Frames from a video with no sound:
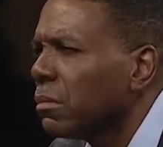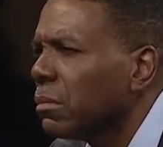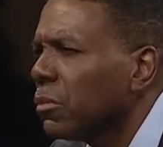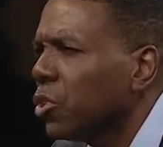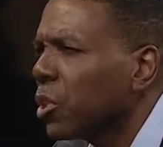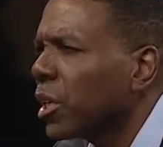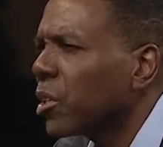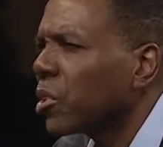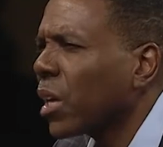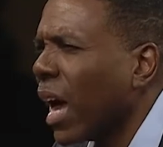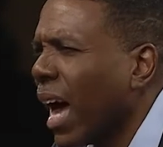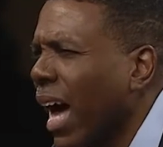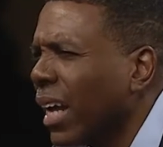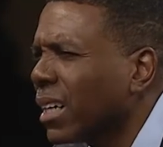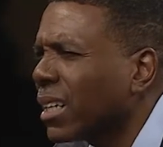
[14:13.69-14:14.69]
You get
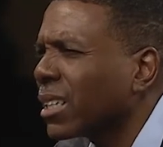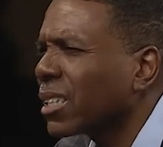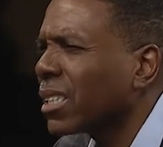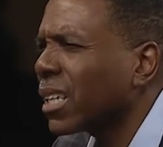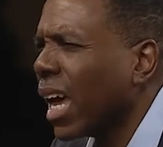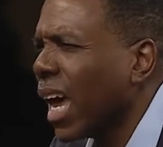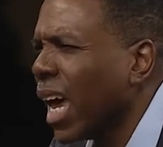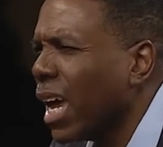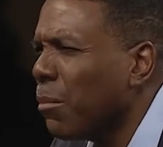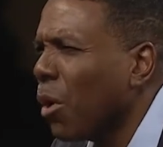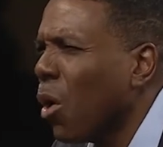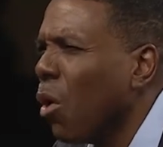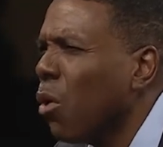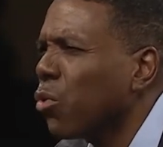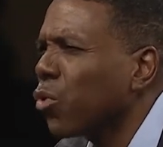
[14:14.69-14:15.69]
tired of the same
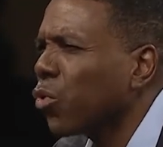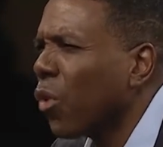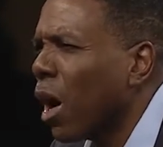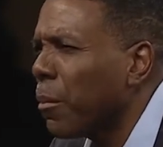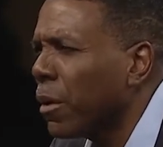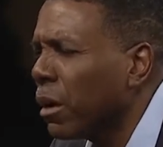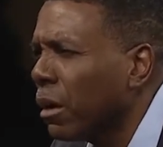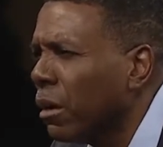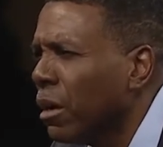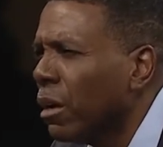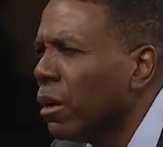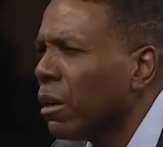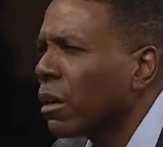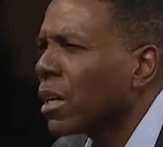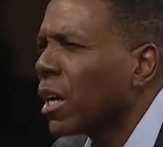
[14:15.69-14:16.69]
old drama
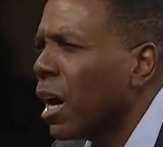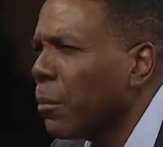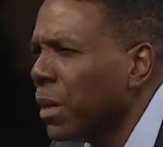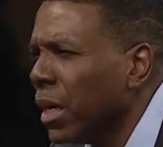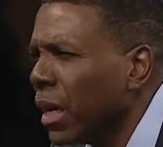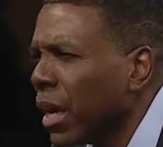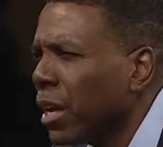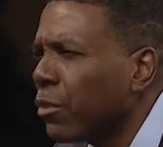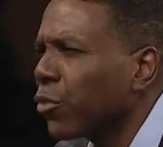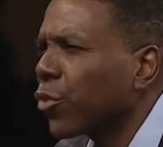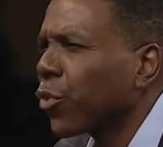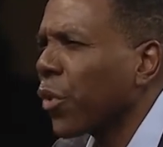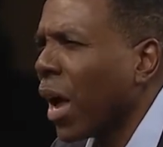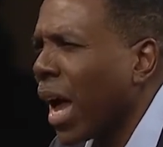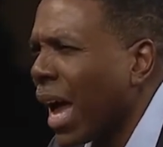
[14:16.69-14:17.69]
coming and
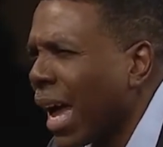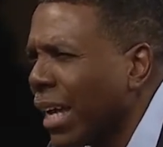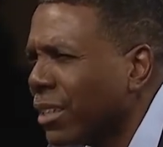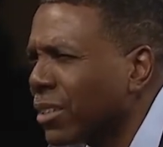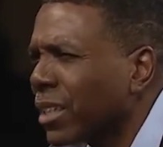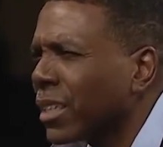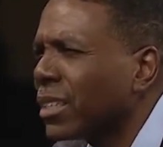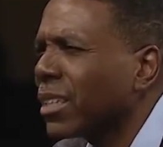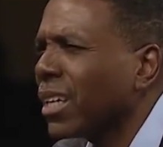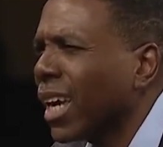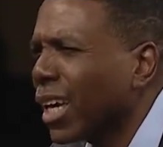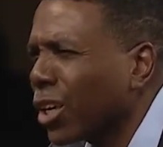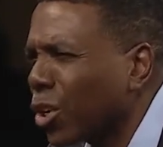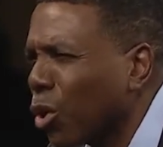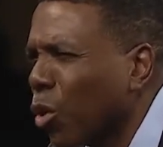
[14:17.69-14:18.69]
trying to
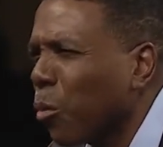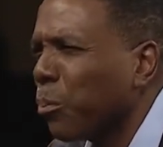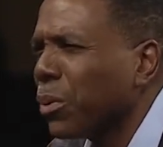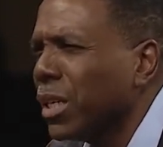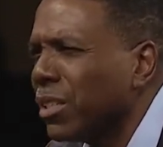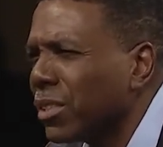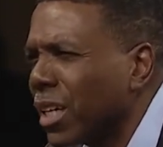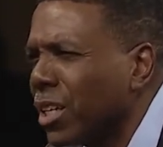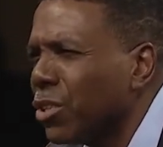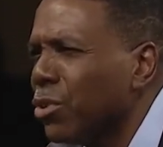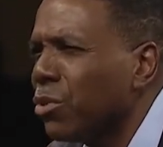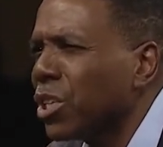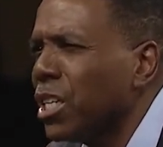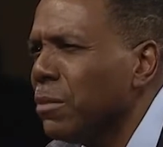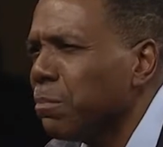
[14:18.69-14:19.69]
take your peace and you
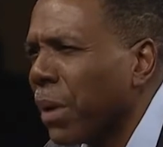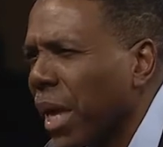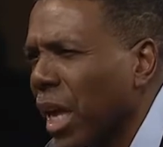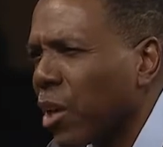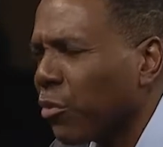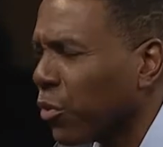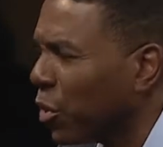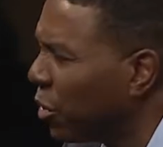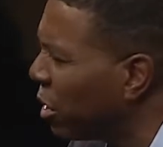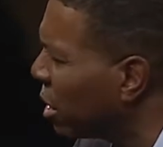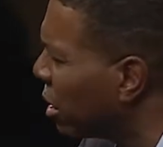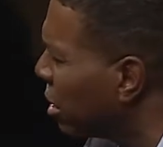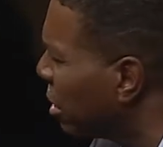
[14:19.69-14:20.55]
keep paying for it.